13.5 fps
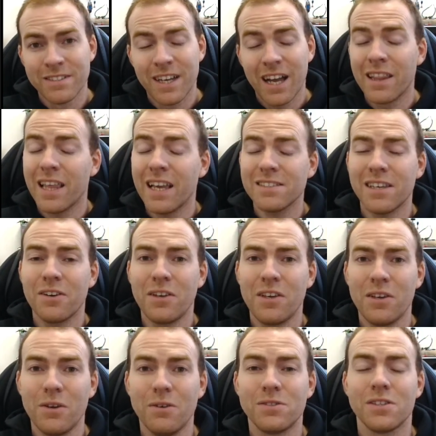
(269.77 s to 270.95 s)
And that's how you
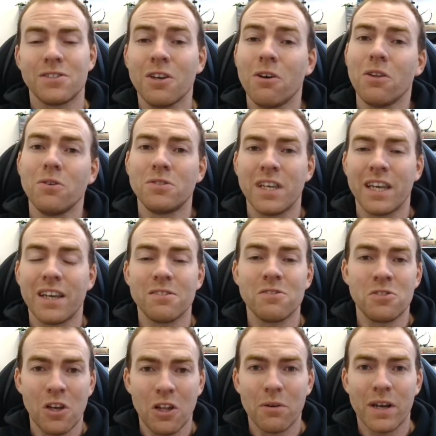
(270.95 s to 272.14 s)
use the SOLOsync and
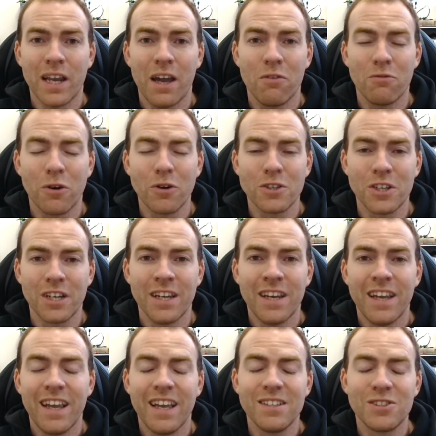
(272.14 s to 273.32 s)
Solo account function
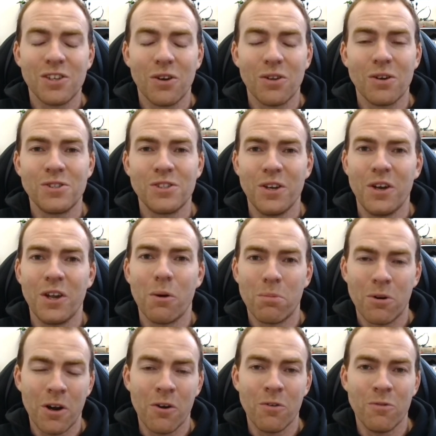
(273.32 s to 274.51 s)
in SOLOstudio
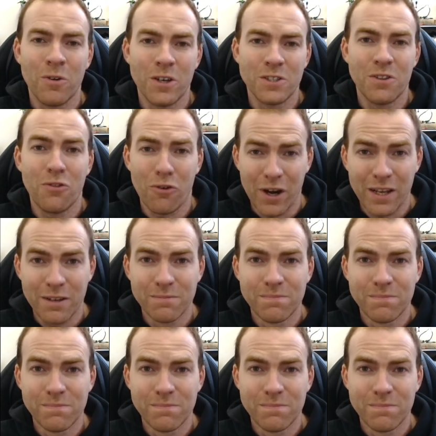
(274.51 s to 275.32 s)
PRO version 3.